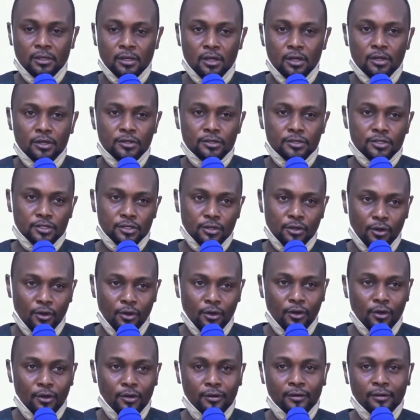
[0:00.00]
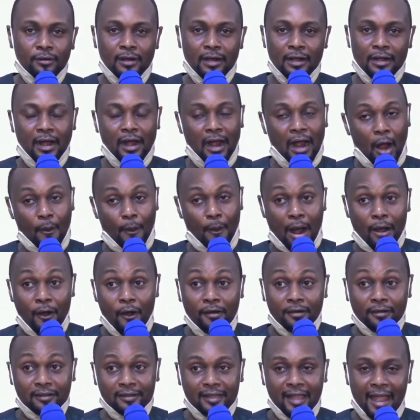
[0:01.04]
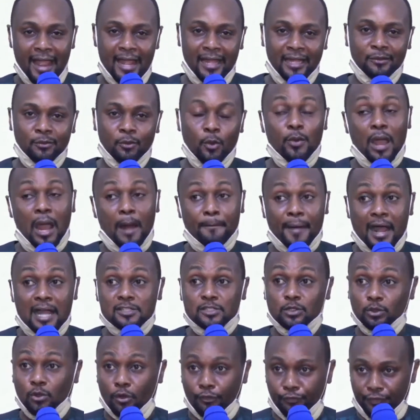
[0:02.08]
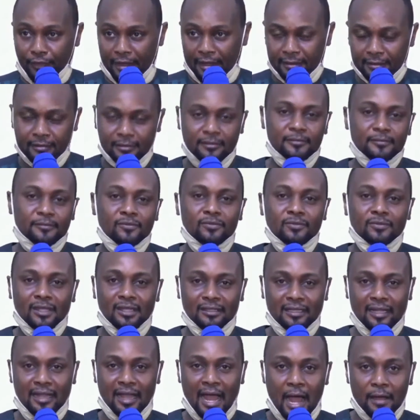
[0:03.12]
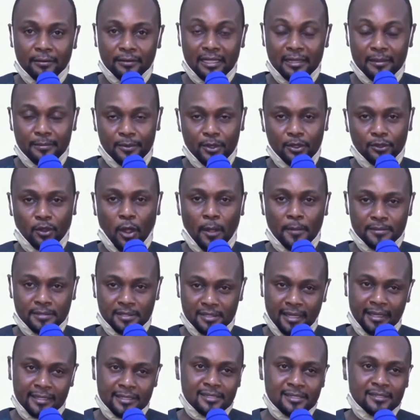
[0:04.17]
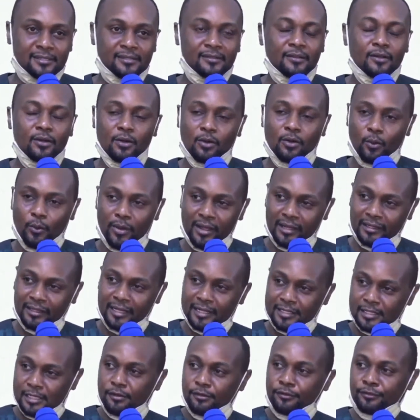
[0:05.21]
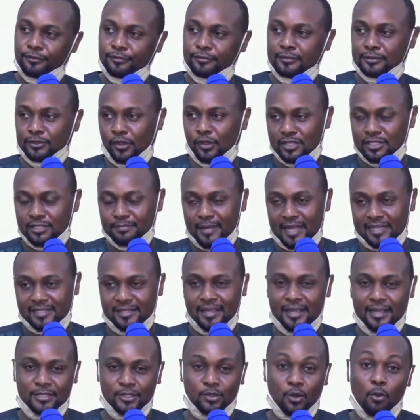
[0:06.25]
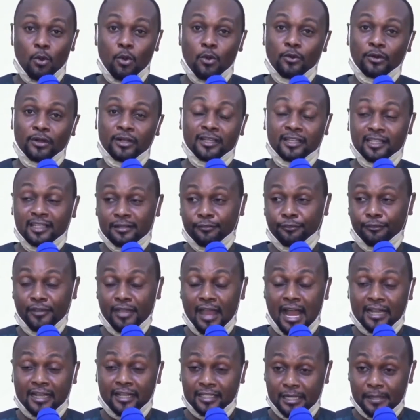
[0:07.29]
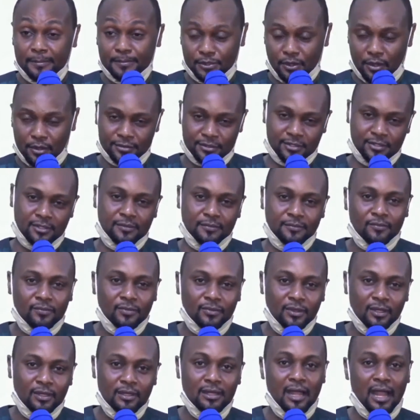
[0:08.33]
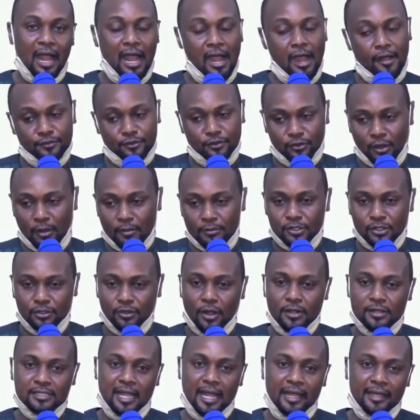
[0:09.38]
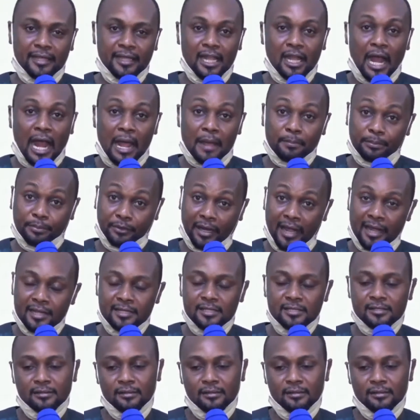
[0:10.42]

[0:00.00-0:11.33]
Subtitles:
So our own then, we were about to roofing. They built the upstairs. We received such message, so fear gripped us. I have to run to the altar here. I prayed.